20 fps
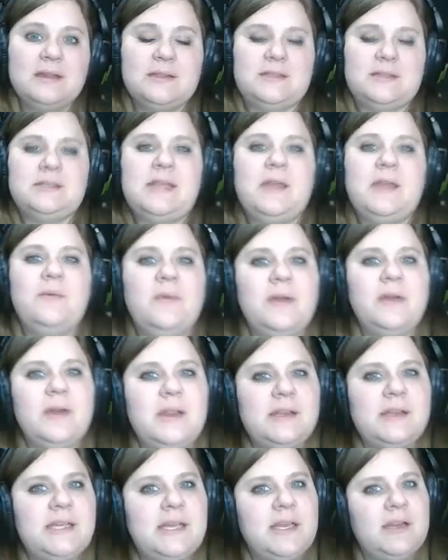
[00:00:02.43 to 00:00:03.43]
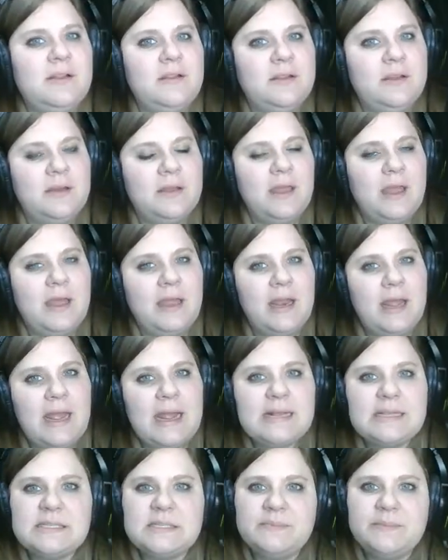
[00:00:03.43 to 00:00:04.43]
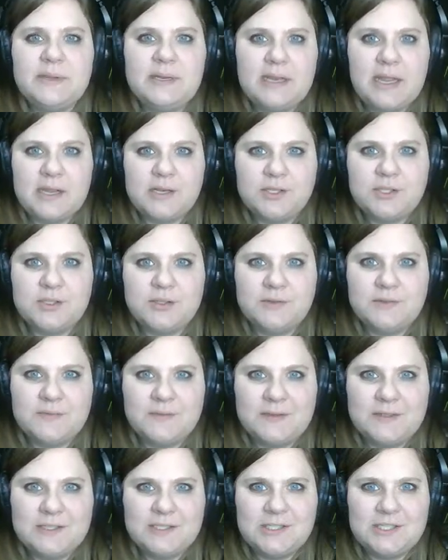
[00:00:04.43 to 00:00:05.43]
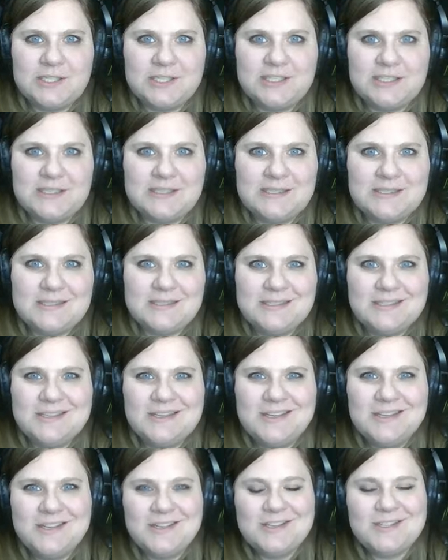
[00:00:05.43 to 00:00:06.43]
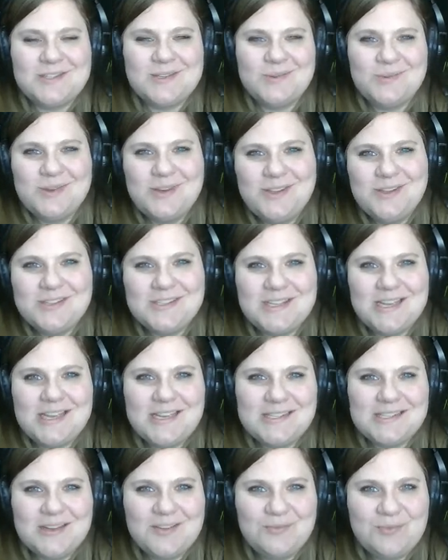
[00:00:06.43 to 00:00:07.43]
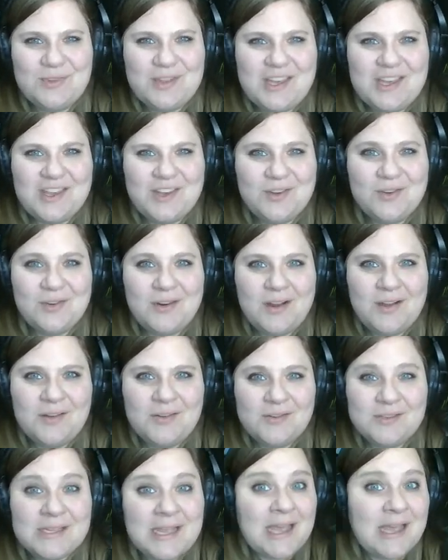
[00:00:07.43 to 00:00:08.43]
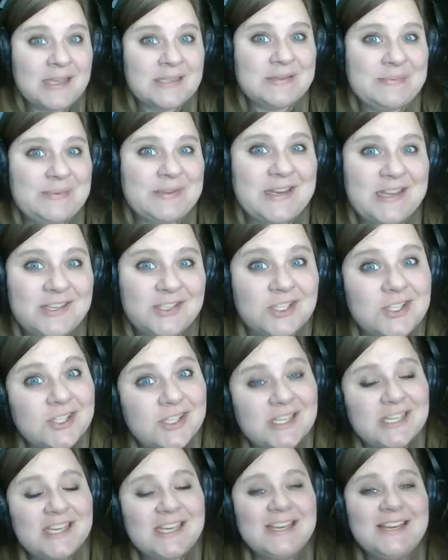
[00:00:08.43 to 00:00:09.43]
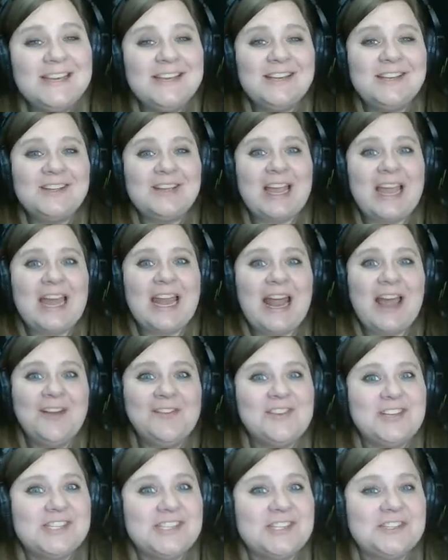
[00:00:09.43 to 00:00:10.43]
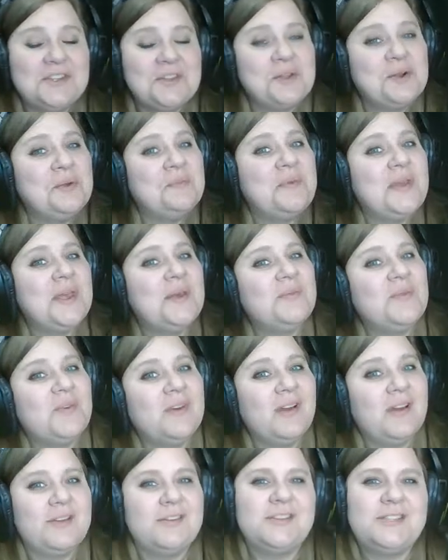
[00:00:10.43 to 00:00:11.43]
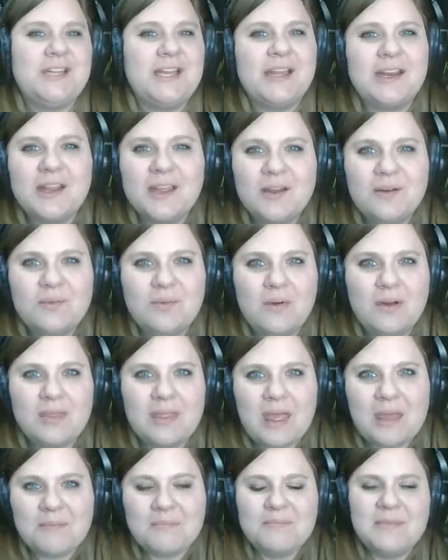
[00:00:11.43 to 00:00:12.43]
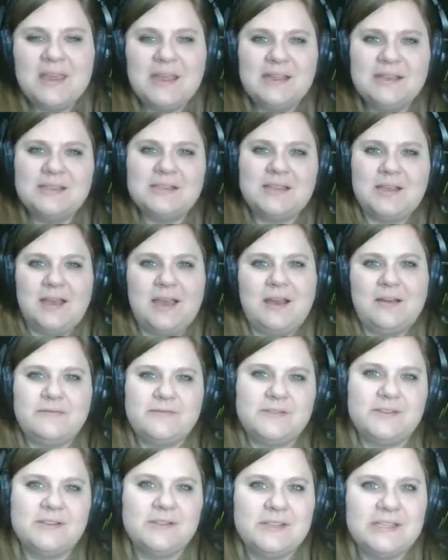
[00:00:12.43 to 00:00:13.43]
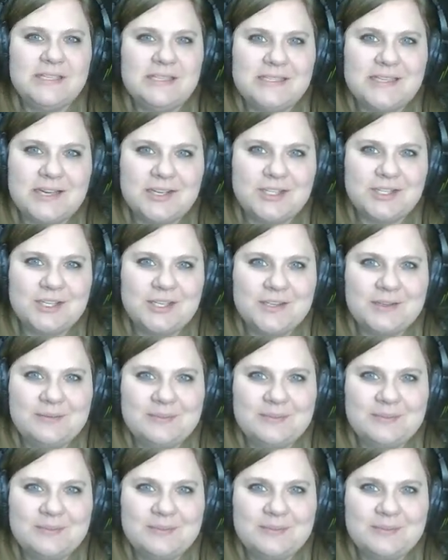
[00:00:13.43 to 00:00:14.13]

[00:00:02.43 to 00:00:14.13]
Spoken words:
Today we're going to take a look at exponential functions. So when you say something grows exponentially, you're going to have just a little bit more understanding of what that means after this section.